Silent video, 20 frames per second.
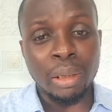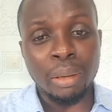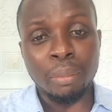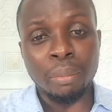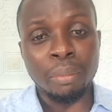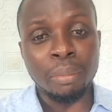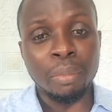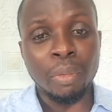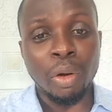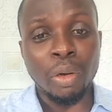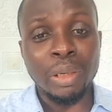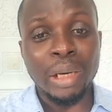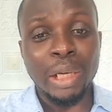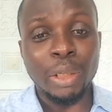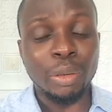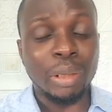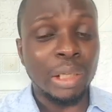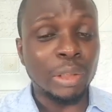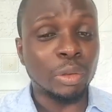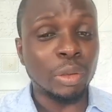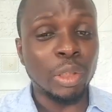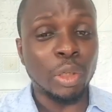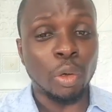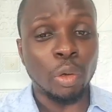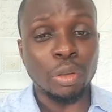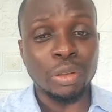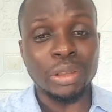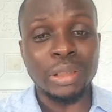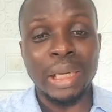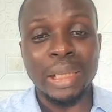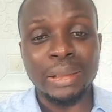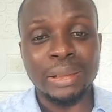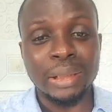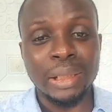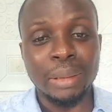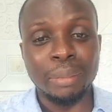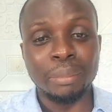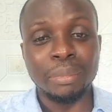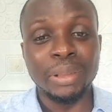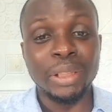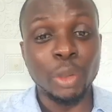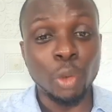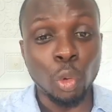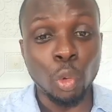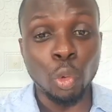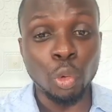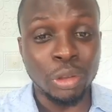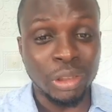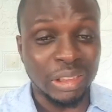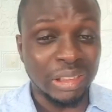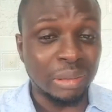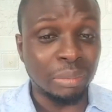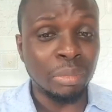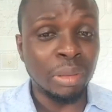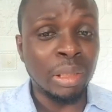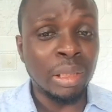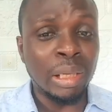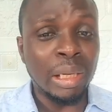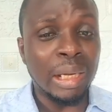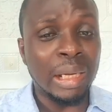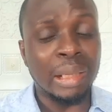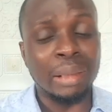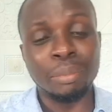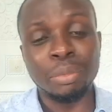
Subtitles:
Or now you can actually contact the Google team